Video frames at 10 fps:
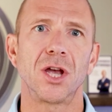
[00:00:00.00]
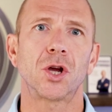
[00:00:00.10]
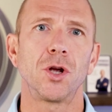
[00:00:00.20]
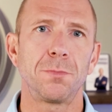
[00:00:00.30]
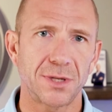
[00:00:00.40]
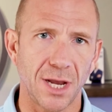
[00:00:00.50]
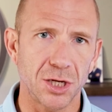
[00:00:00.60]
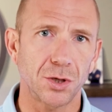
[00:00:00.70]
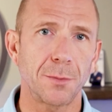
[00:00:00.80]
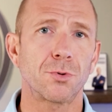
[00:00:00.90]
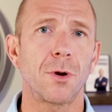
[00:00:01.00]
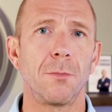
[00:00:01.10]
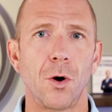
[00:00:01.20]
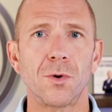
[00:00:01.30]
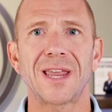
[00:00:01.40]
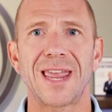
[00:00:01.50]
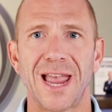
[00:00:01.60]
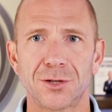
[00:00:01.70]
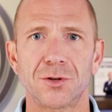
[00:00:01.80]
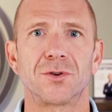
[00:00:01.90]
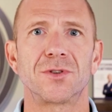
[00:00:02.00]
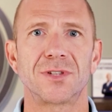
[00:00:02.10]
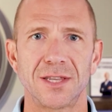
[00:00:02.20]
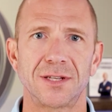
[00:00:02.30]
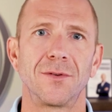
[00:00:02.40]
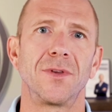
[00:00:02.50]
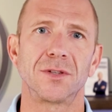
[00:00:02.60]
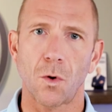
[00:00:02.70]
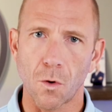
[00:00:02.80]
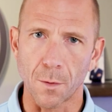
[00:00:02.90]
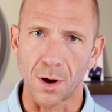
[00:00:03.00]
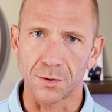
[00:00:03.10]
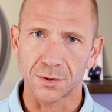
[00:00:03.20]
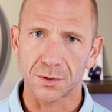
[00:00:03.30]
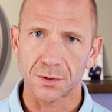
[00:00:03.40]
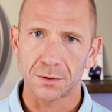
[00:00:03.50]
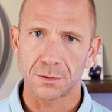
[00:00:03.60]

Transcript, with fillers: it could potentially promote cancers that are sensitive to these hormones.